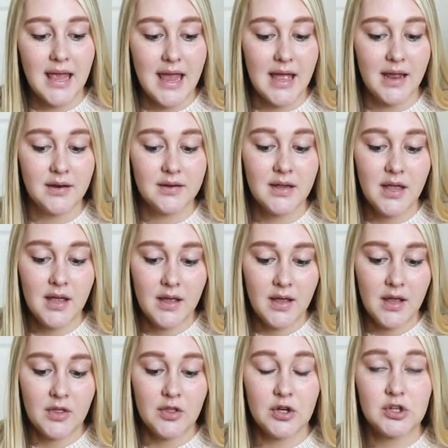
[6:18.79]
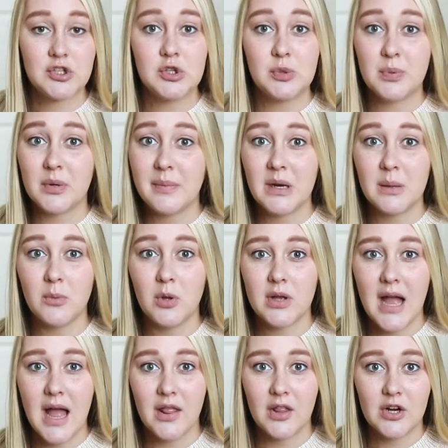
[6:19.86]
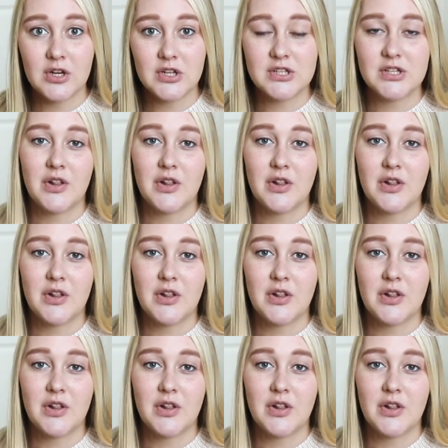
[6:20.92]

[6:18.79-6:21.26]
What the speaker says: And they're super minimal colors.